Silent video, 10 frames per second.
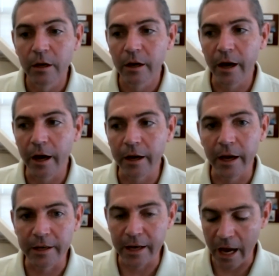uh,
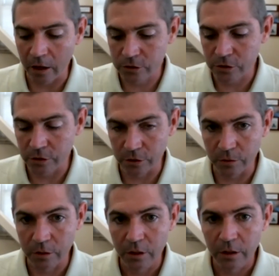and now
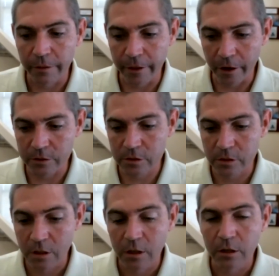to
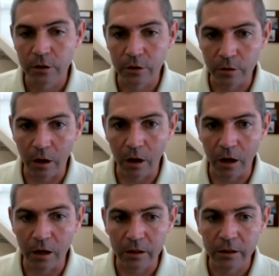those who
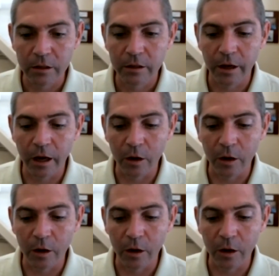are uh,